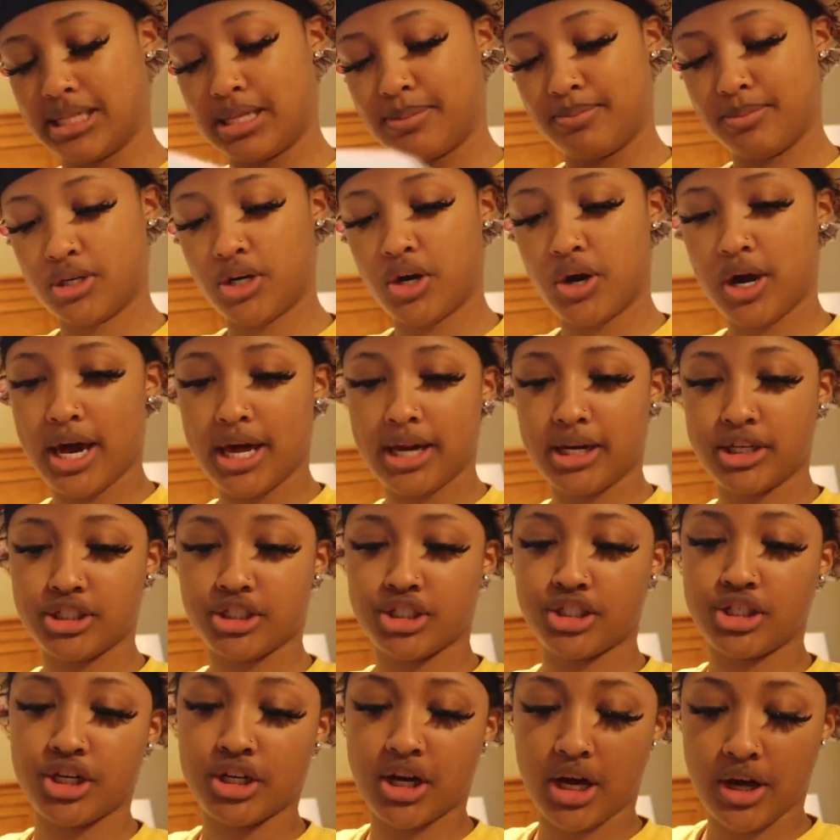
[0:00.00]
Let me go ahead and
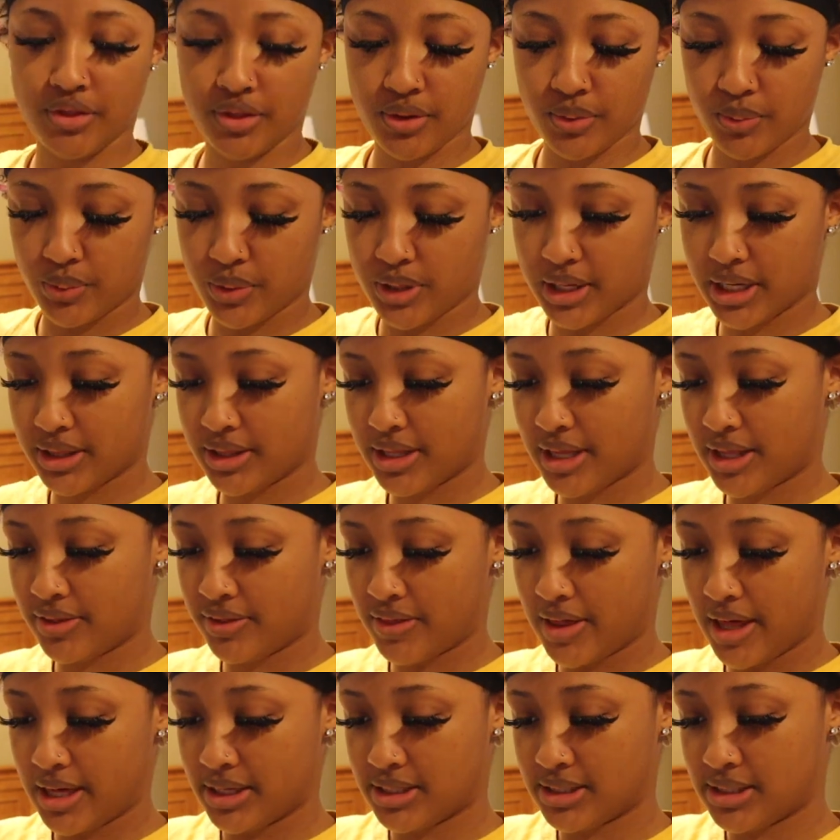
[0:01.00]
show y'all the wig that
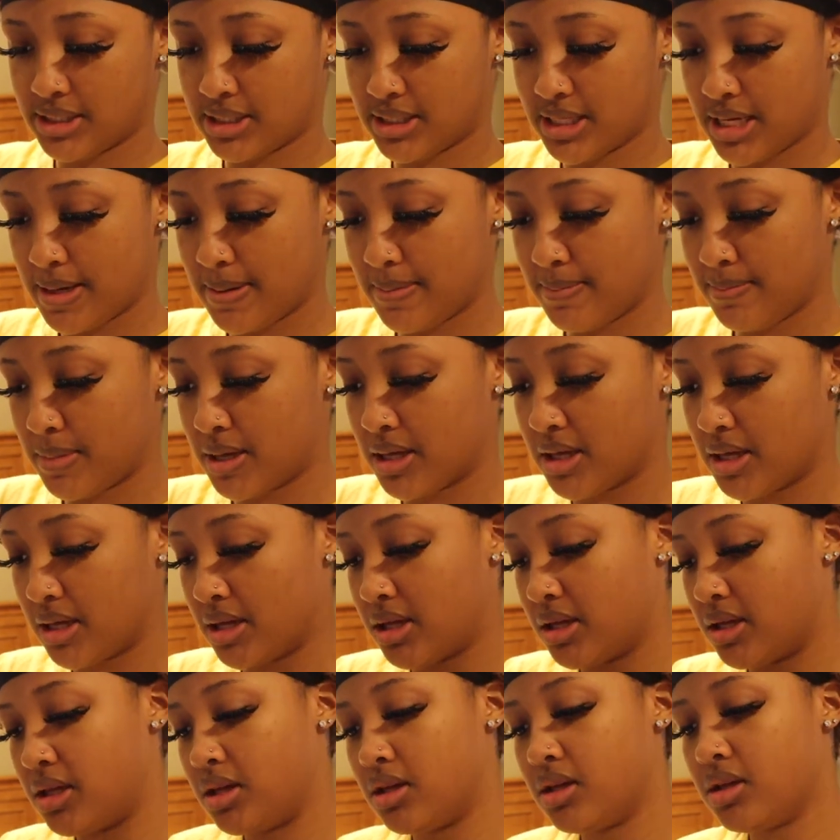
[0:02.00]
they sent
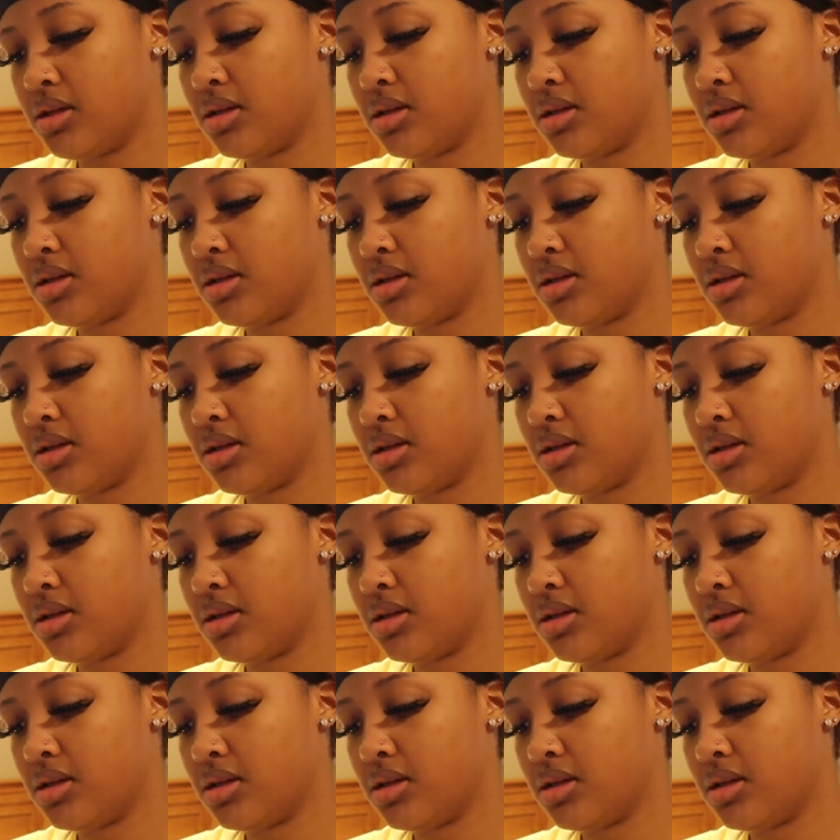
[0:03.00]
me.